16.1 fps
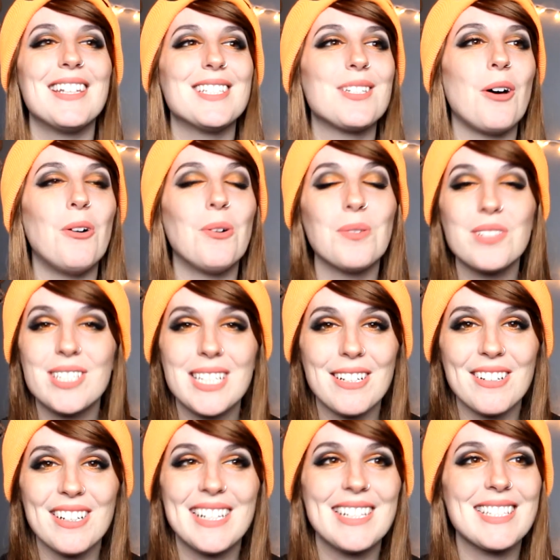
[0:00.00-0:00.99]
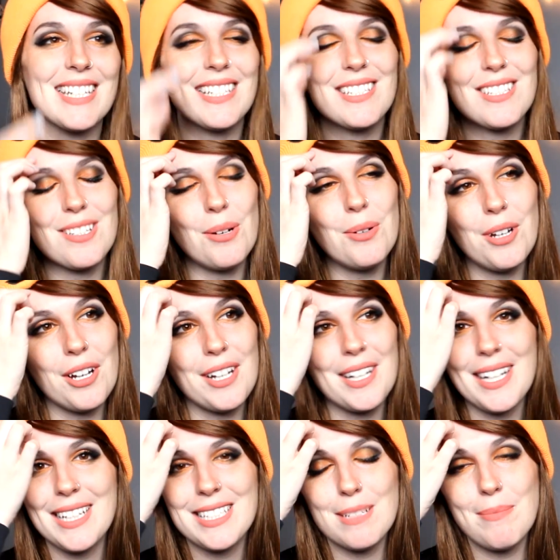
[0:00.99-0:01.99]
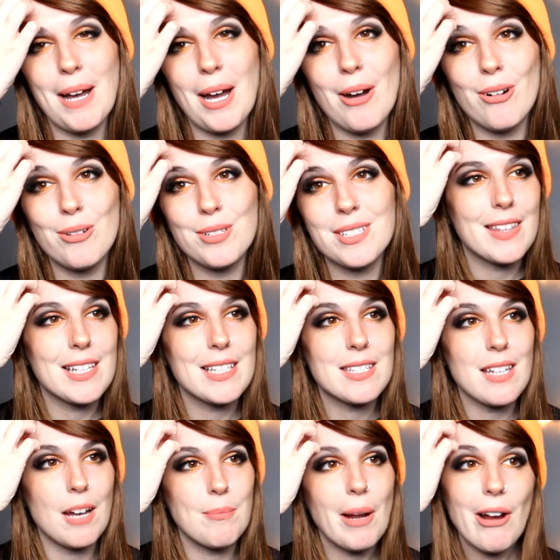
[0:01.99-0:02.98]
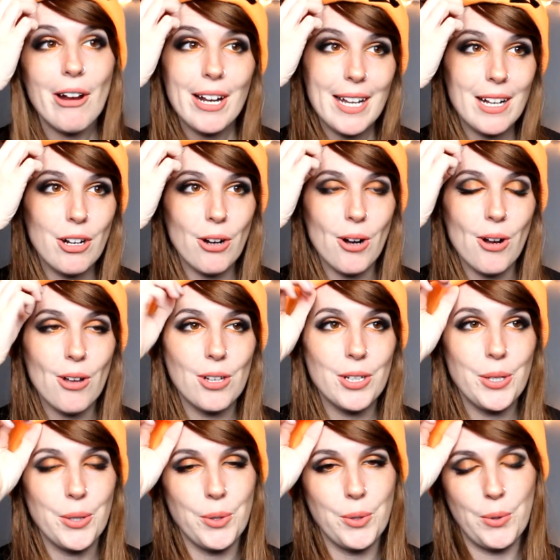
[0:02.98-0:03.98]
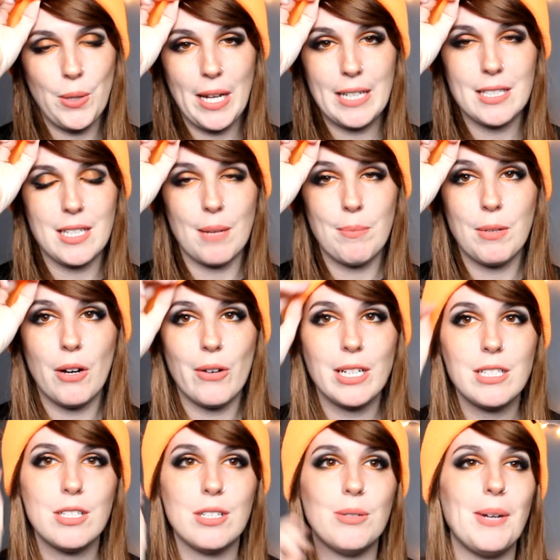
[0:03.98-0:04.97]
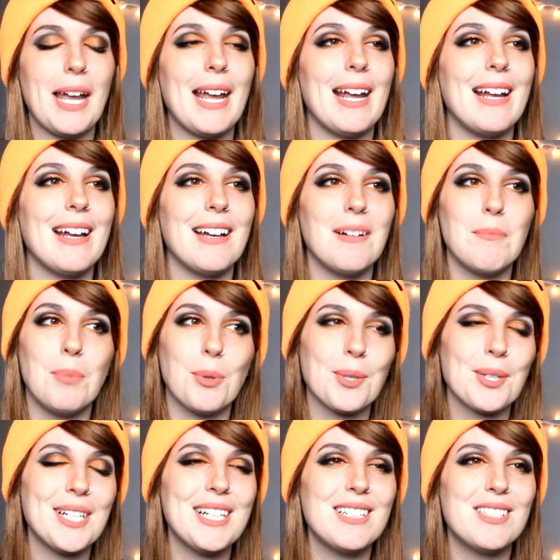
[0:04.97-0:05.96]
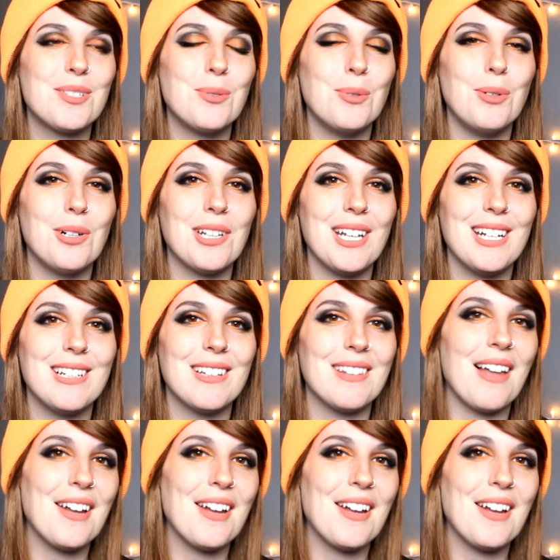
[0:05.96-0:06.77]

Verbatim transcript: this whole series it's so good it's about this American girl who in ends up going to a boarding school in